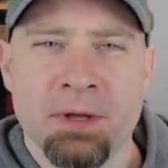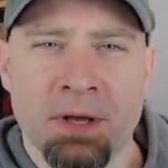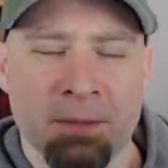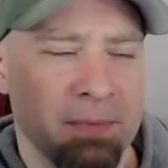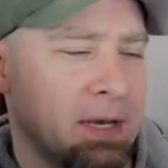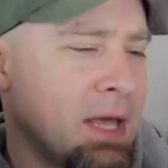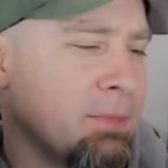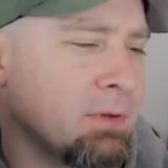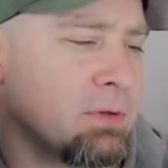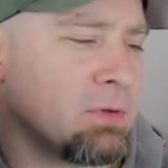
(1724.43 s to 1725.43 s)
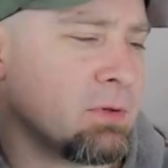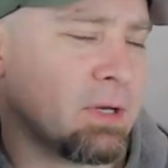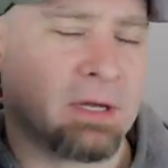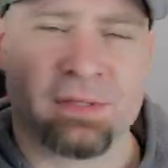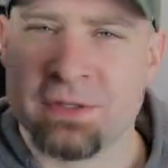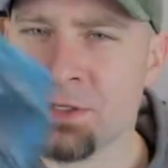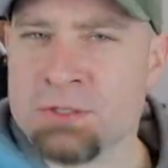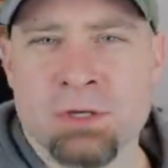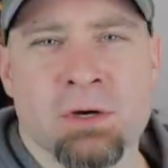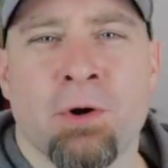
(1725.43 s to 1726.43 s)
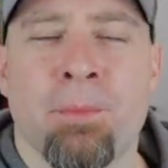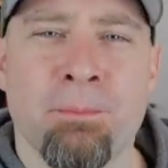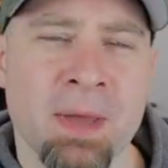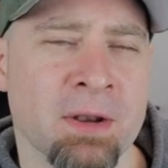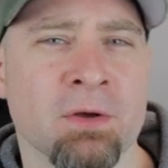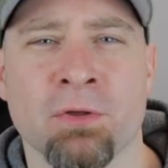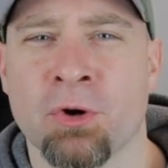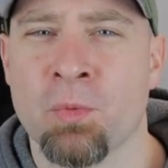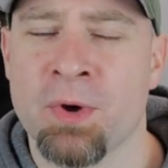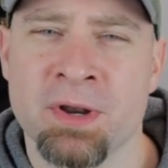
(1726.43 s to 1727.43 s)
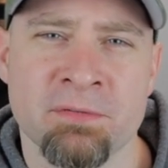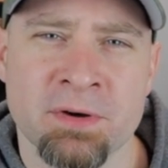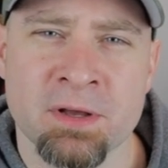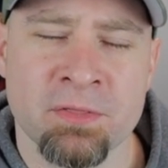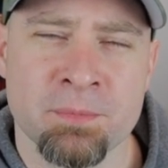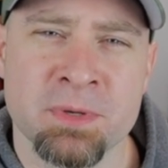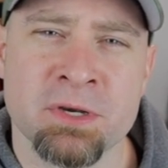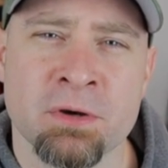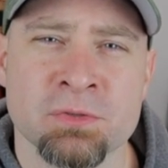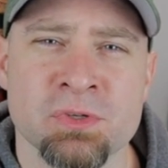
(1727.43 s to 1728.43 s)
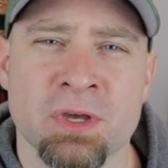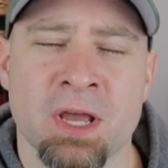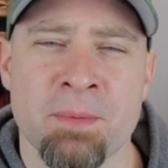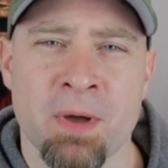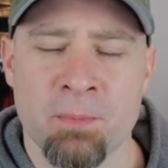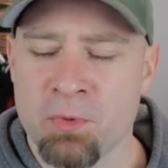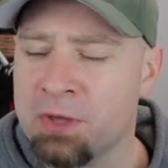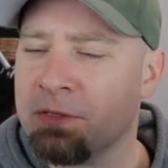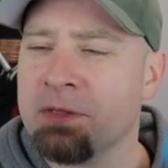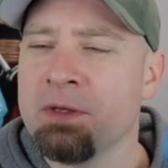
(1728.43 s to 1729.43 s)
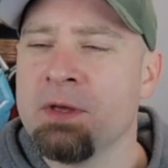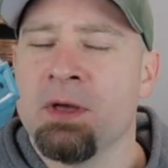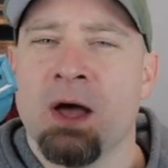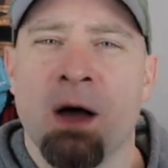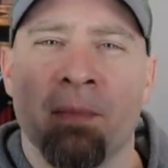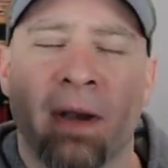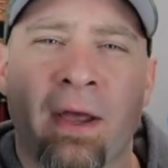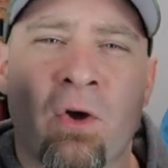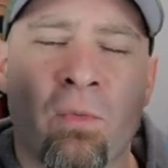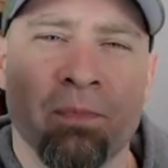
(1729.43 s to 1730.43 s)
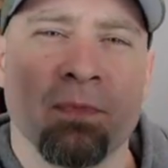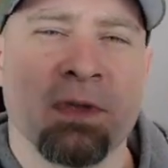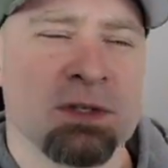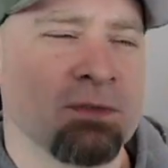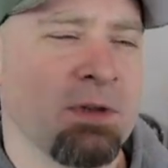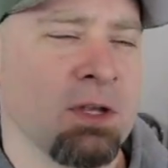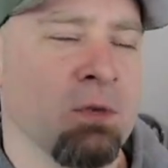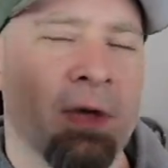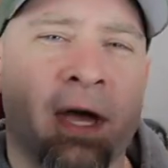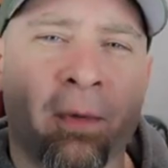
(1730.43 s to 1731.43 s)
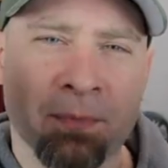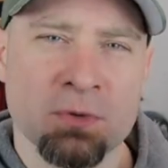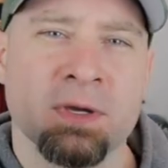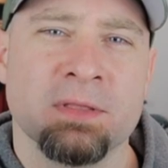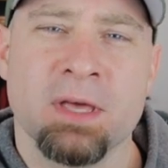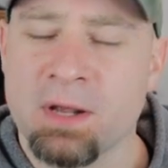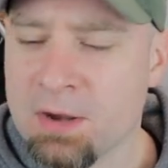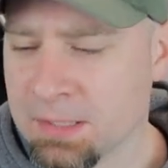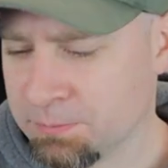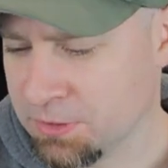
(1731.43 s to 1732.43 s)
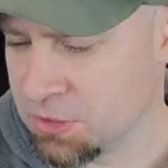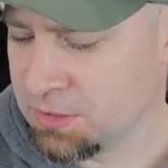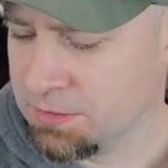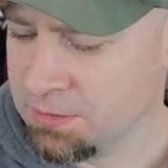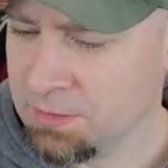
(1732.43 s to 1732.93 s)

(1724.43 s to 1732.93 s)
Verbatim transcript: Uh, being able to do it out of Sintra or metal or whatever other materials you can come up with. Um, and I hope this video will help you get that accomplished.